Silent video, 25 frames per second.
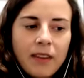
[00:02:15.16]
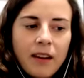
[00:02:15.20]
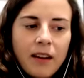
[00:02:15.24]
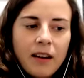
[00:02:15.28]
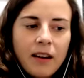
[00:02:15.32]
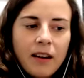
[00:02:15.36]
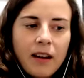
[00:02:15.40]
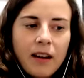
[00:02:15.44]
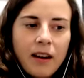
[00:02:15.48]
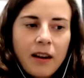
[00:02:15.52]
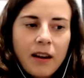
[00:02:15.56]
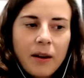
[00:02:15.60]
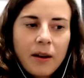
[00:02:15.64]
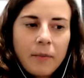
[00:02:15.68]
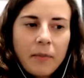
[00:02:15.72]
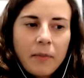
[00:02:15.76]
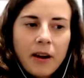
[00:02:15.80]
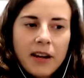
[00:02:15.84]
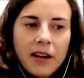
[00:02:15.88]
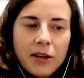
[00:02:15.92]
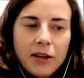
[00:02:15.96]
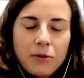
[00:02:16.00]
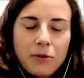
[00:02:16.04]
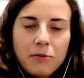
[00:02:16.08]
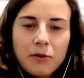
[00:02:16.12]
um, I
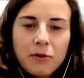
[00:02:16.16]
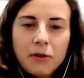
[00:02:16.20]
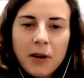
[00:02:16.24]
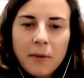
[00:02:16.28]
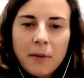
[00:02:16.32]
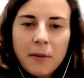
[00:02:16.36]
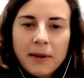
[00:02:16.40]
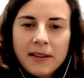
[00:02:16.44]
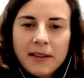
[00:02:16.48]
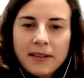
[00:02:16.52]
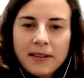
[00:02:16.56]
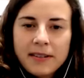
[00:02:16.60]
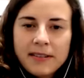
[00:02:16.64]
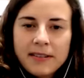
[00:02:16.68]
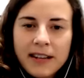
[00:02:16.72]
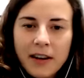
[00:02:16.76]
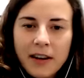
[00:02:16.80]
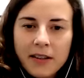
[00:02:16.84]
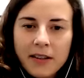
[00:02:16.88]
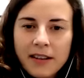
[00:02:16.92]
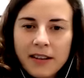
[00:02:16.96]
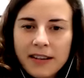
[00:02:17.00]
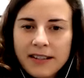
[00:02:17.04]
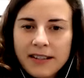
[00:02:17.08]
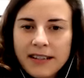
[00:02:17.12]
grew up in
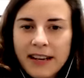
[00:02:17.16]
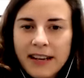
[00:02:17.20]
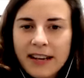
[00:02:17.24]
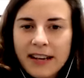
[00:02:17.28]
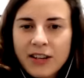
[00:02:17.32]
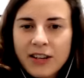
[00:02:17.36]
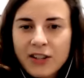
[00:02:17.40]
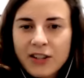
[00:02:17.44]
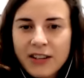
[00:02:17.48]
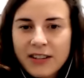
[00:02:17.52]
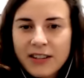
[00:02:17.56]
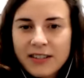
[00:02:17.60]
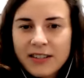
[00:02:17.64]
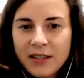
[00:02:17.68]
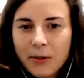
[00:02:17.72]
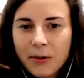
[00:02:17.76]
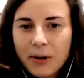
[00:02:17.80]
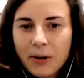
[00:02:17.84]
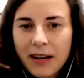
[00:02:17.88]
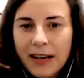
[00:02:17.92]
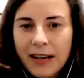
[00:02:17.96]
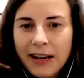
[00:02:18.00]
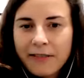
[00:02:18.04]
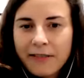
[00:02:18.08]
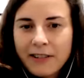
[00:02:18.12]
Southeast Asia, so I
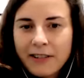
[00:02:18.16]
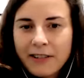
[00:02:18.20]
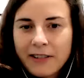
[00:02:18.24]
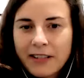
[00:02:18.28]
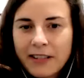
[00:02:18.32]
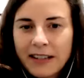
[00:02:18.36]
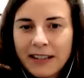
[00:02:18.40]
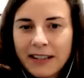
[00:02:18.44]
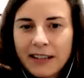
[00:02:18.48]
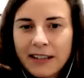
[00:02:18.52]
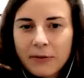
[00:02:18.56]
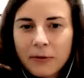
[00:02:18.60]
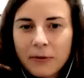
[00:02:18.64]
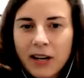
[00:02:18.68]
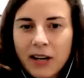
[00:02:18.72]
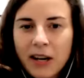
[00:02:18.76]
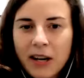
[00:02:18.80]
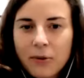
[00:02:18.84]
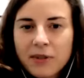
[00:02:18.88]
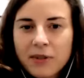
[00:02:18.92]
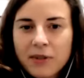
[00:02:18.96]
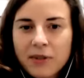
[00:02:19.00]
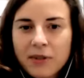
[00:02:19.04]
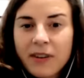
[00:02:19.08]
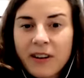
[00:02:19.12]
left England when I
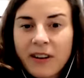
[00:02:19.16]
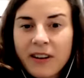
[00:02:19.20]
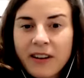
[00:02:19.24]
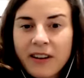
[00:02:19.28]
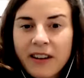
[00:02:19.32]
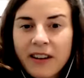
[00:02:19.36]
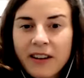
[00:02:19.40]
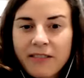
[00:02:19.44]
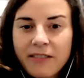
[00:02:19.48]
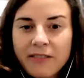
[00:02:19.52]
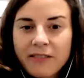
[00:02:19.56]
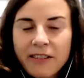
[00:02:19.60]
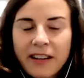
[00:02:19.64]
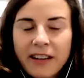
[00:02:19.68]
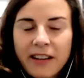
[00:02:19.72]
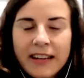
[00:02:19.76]
was five,